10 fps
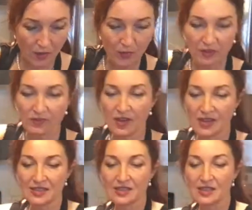With
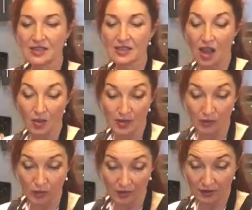venison,
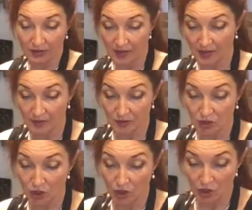with the
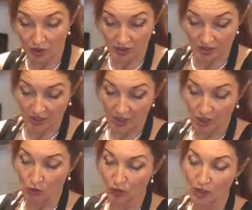jars,
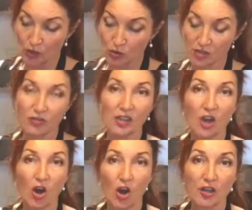you want to use really
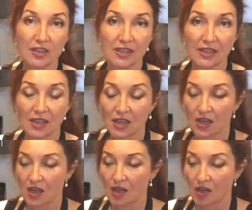hearty
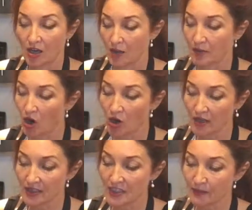
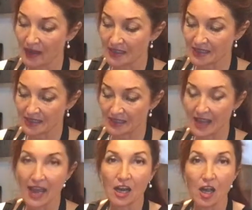spices
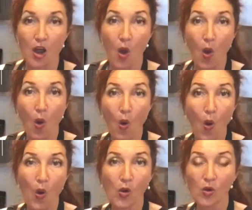like
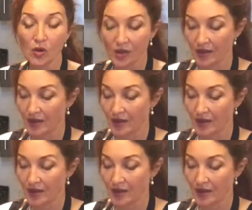whole